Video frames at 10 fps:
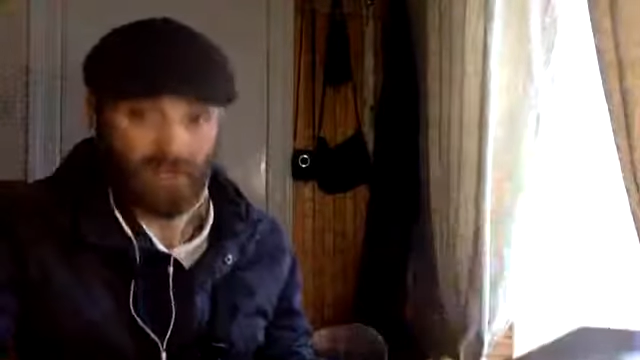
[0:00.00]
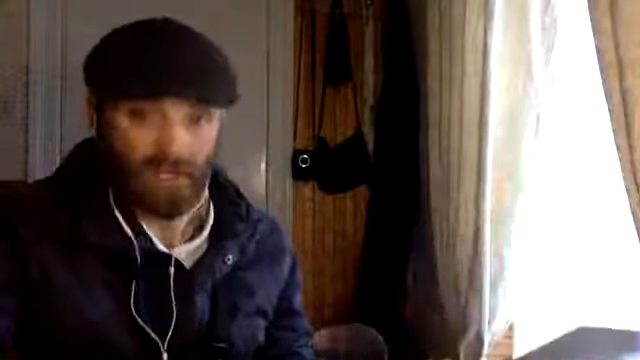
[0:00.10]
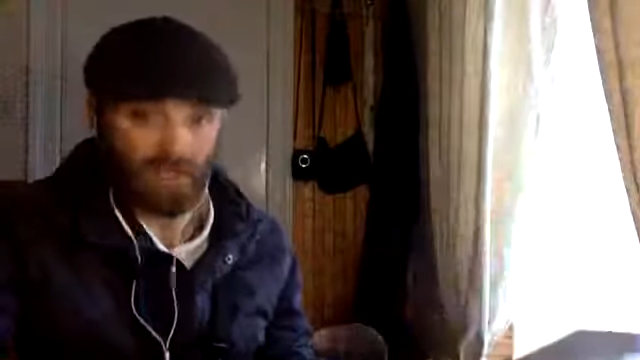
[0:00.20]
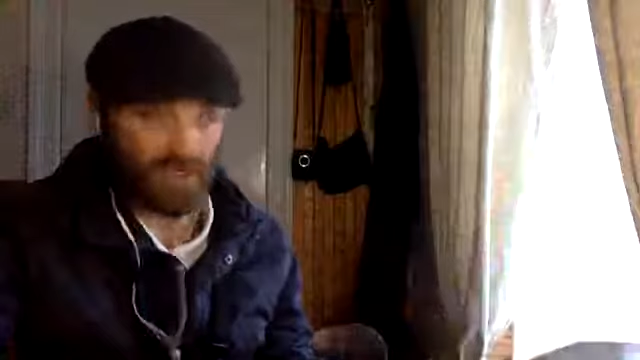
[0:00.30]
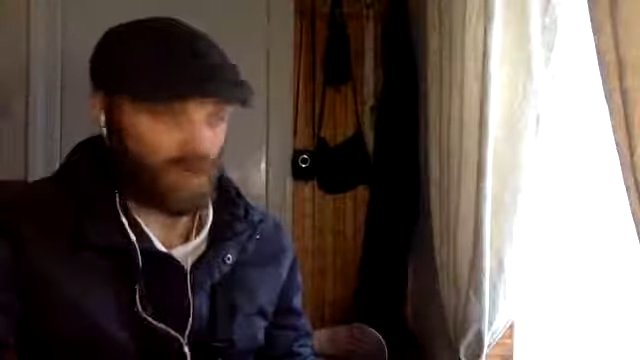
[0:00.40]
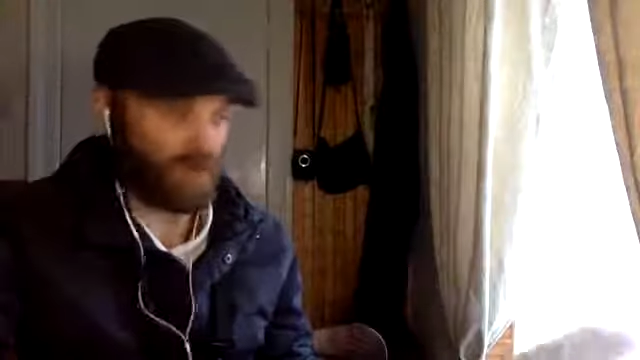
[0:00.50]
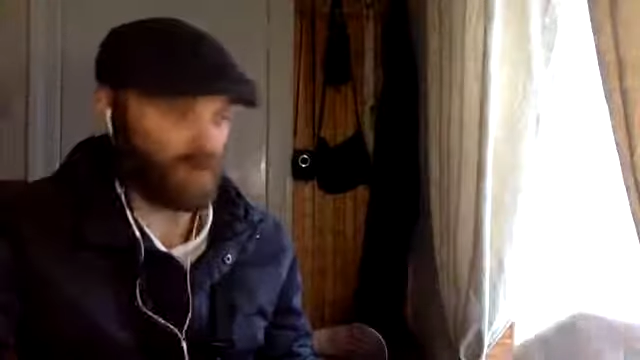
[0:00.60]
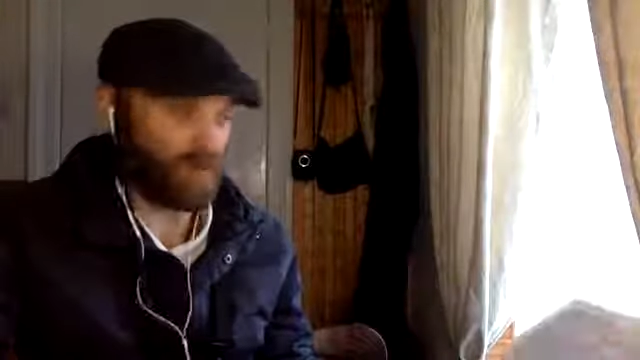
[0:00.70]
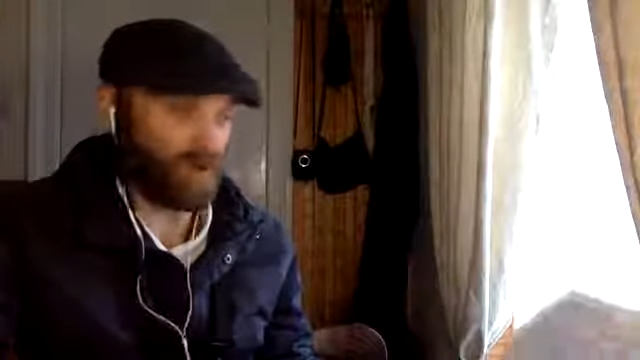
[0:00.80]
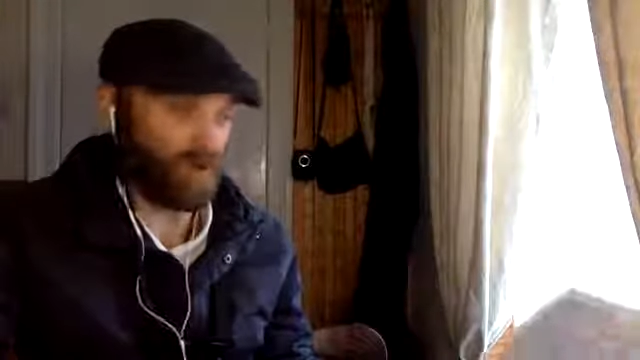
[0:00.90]
as a law
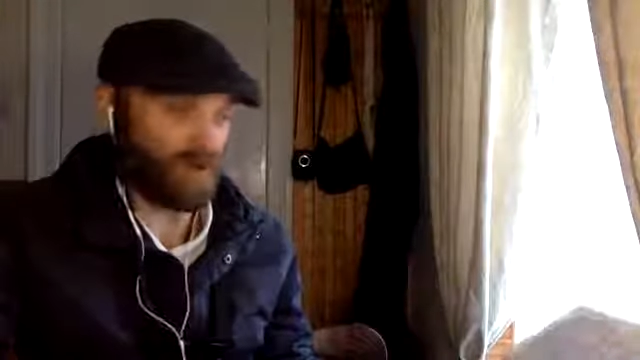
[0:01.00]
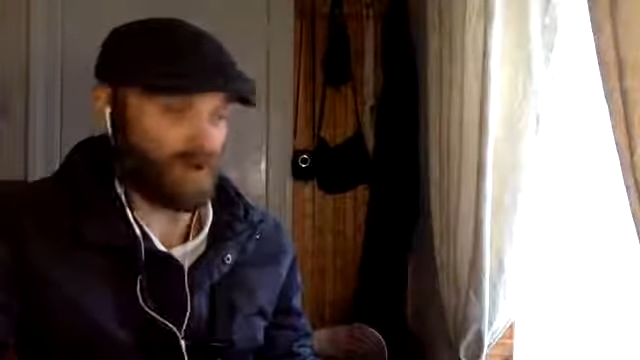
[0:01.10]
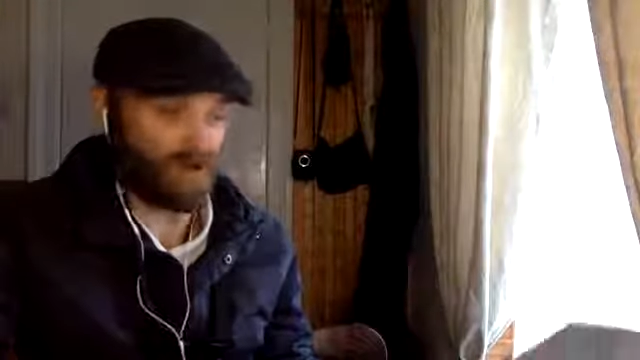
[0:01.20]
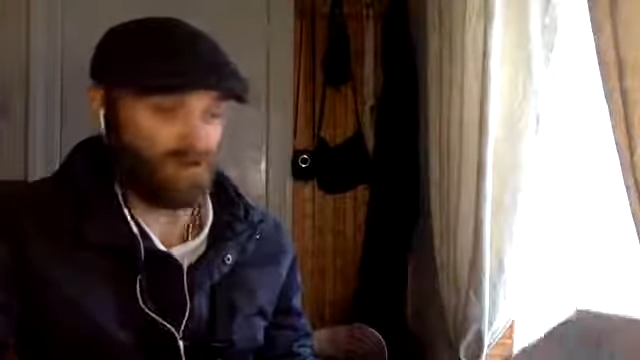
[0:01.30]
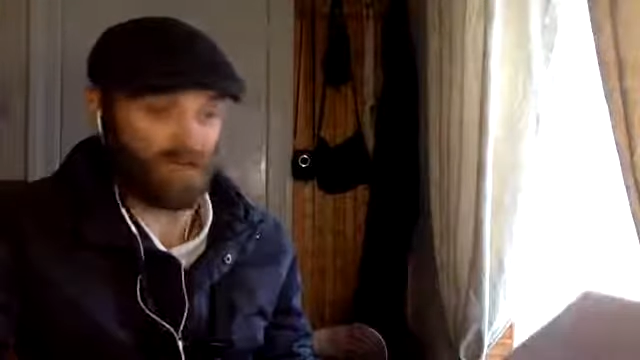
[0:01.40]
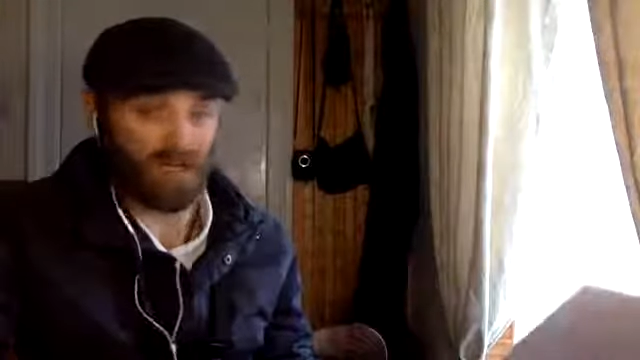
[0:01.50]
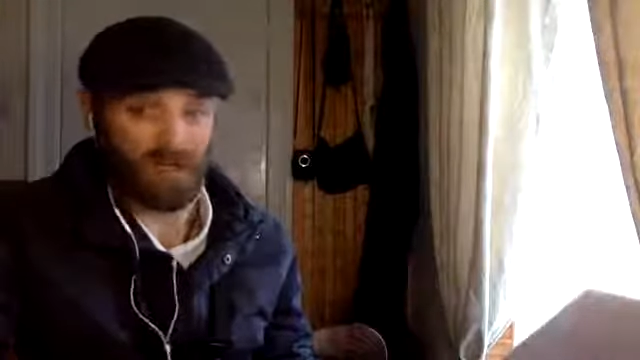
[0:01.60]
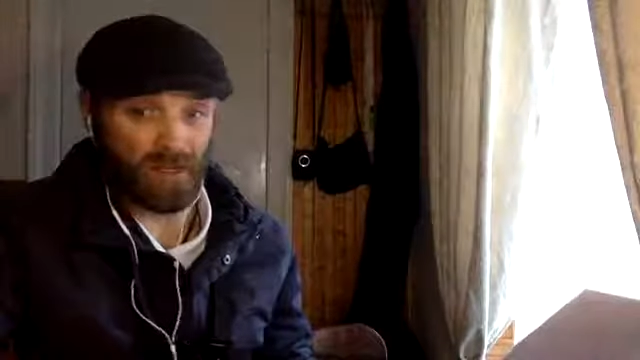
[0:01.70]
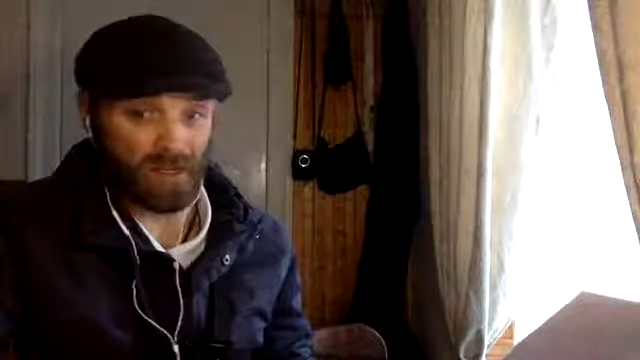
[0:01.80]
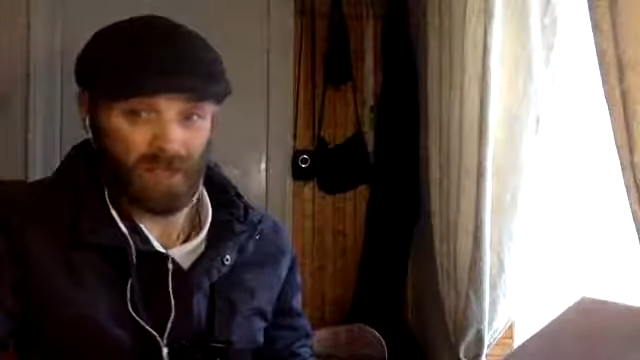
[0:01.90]
lawyer if you
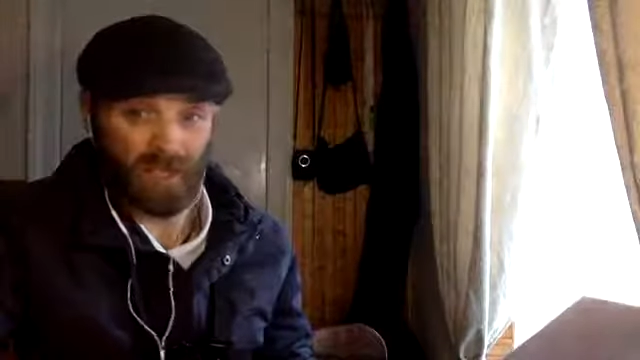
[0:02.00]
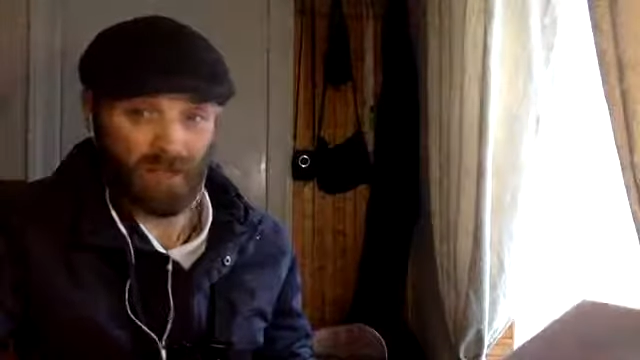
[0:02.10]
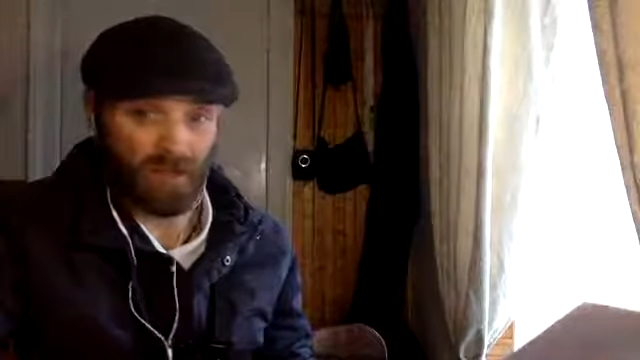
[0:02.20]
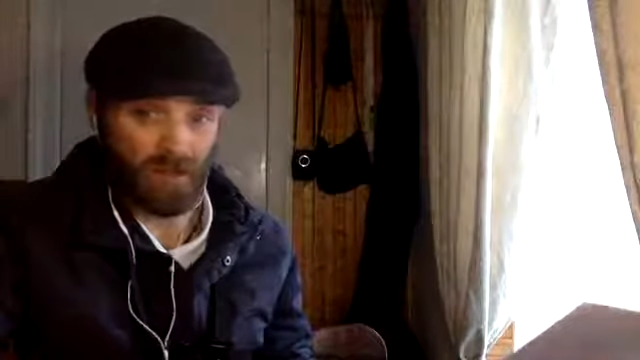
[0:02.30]
didn't know that.